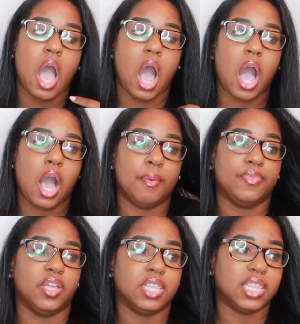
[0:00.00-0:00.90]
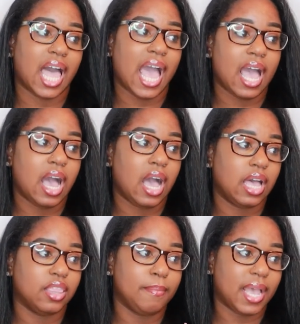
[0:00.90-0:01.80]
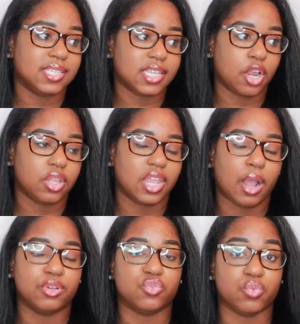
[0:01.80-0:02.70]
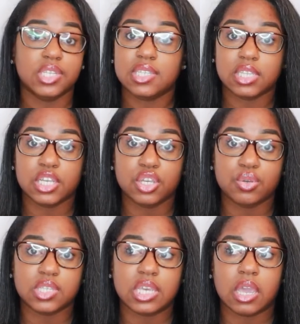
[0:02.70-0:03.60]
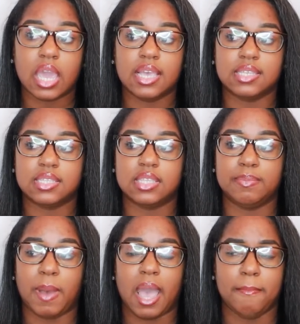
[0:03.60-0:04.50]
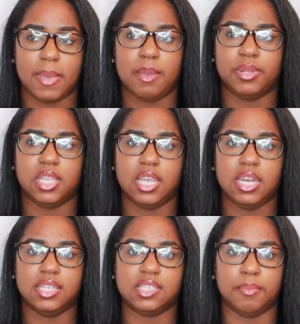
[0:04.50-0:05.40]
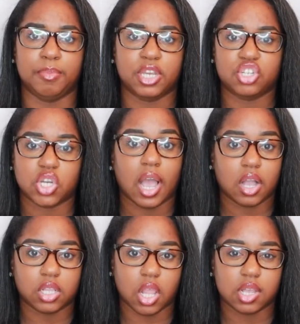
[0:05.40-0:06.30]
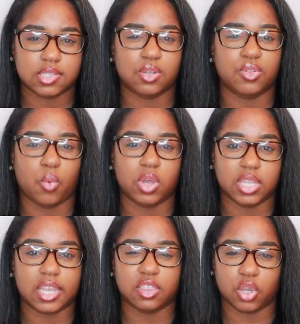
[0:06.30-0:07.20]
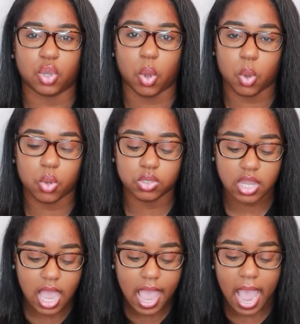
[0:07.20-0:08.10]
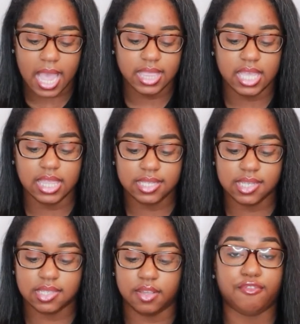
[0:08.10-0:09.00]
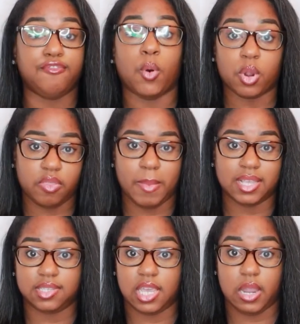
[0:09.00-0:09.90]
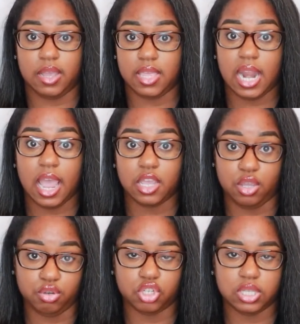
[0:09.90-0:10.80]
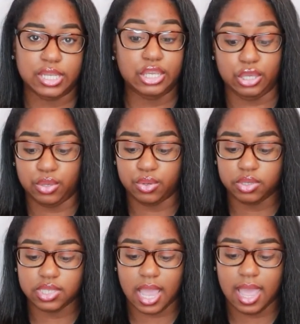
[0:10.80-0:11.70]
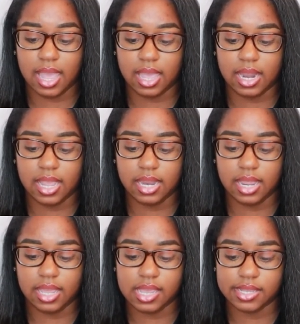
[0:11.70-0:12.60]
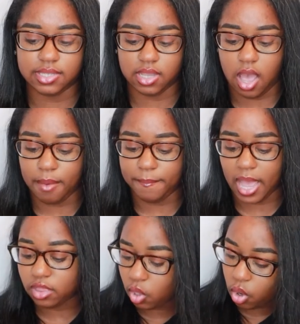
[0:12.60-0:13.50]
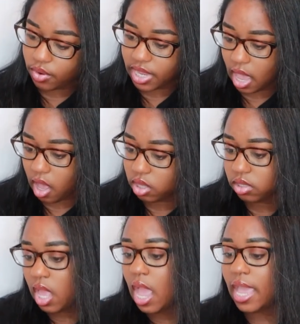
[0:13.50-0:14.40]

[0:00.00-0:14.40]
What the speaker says: The mascara that I was recently using is by Maybelline. It's the Big Shot Colossal, the one like in the gold. And then this is the 4th mascara that I usually use, and it is by L'Oreal.